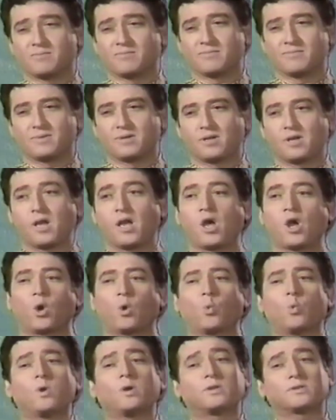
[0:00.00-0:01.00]
and then I'll be
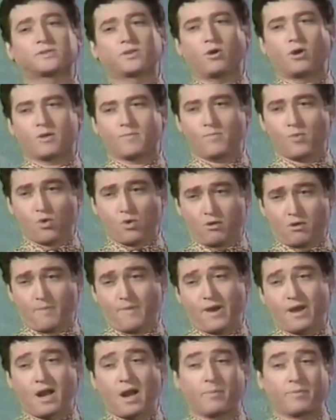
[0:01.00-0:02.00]
free from this
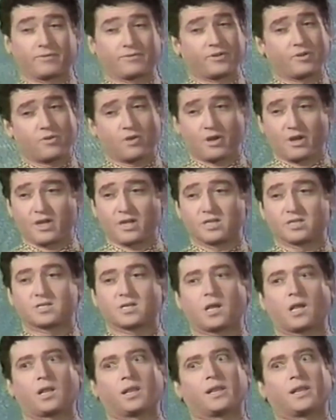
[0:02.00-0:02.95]
prison. How about it?